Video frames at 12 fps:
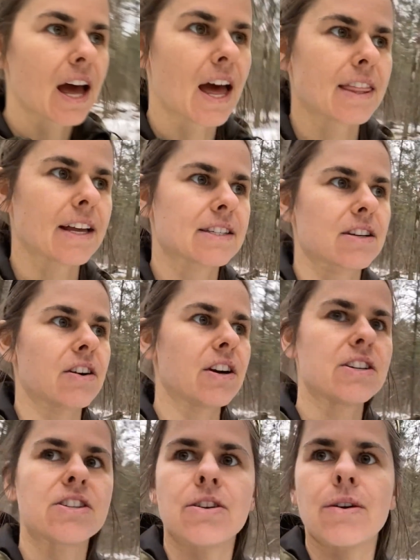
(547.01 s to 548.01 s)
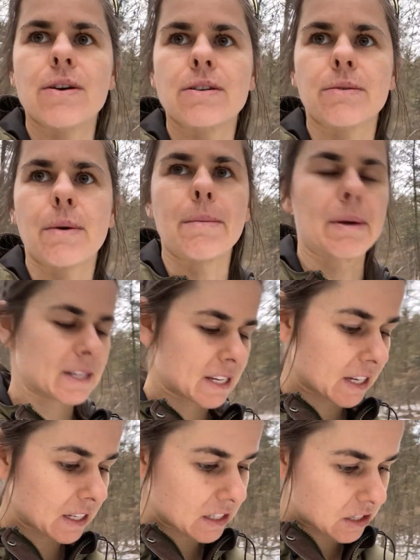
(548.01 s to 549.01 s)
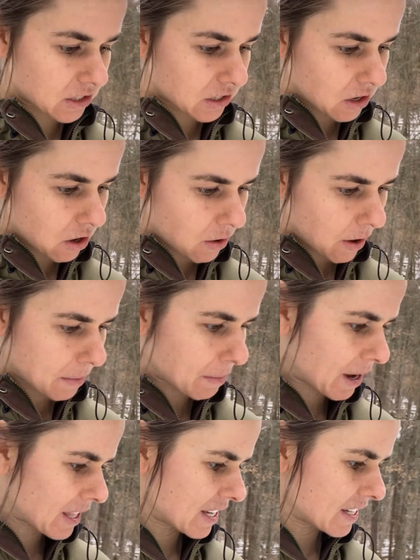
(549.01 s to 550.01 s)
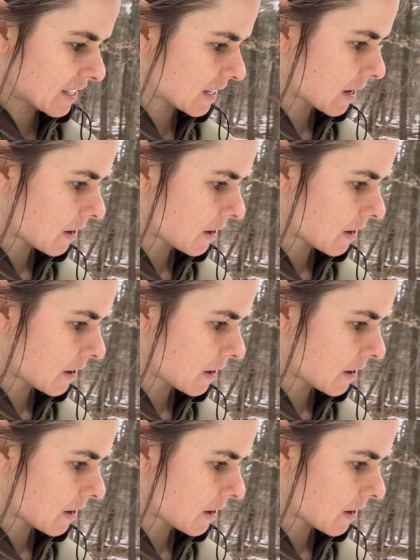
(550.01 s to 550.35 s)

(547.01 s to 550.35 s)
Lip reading: and that's our issue, is we're basically just going by these